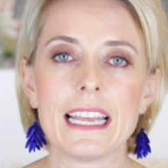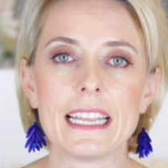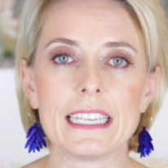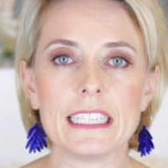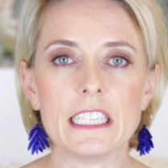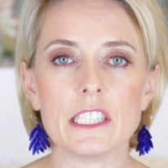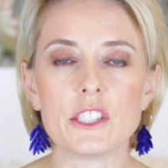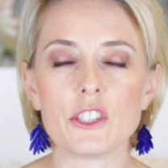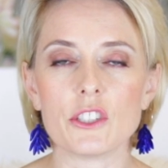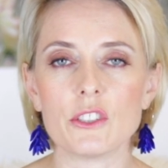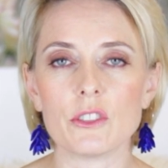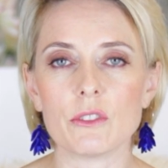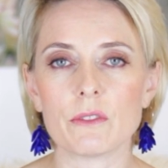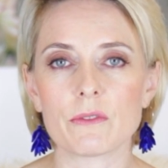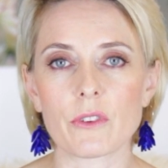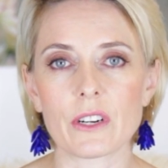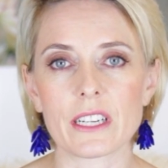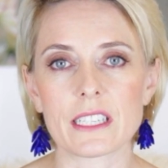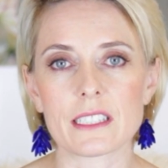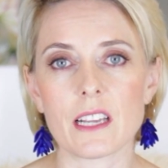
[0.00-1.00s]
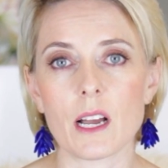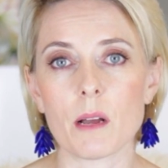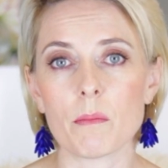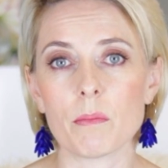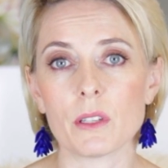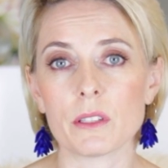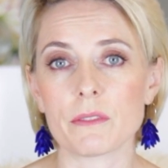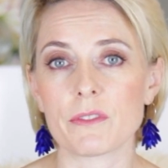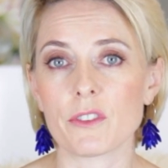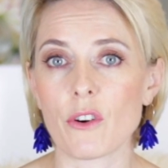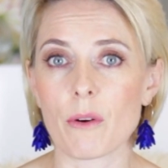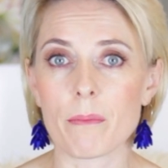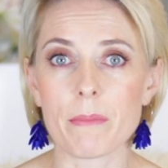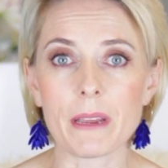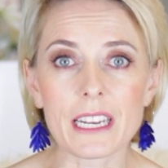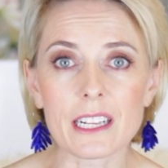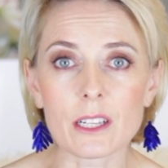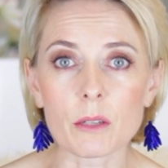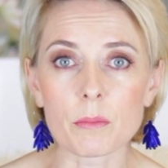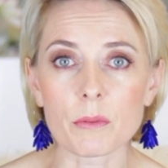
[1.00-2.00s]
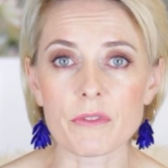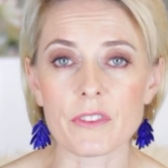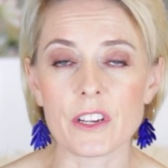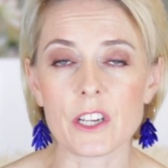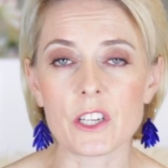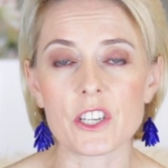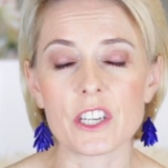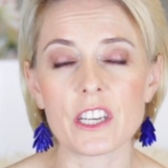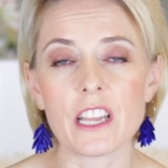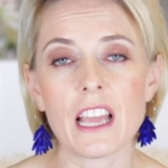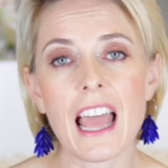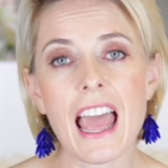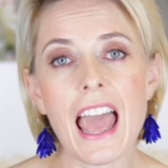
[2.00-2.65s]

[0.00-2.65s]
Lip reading: need to do. For example, if you're a medical profession